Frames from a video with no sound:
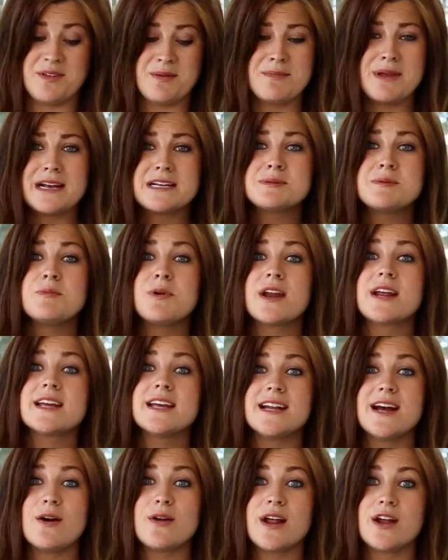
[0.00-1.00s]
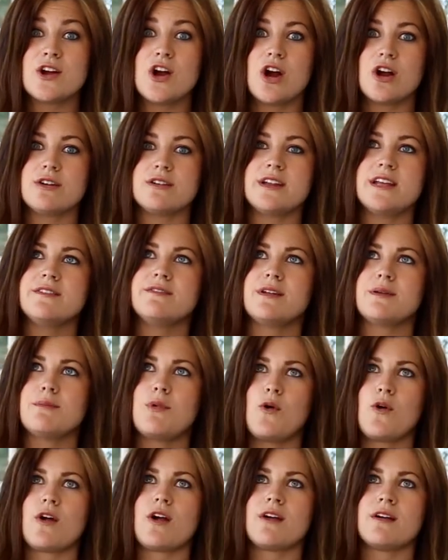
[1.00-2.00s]
It makes me want to get out and garden even
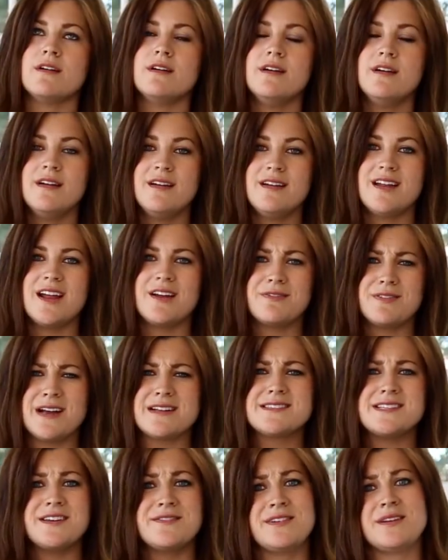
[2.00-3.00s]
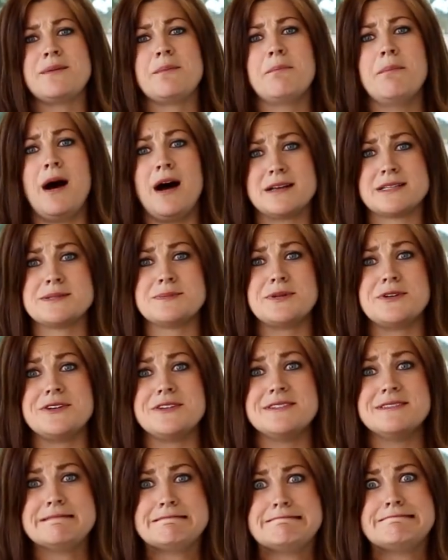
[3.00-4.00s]
more, if that's even
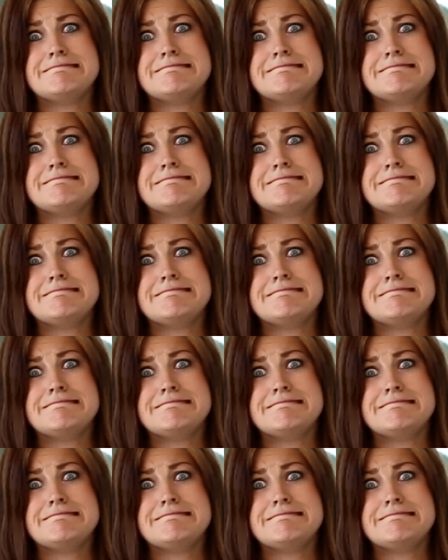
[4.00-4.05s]
possible.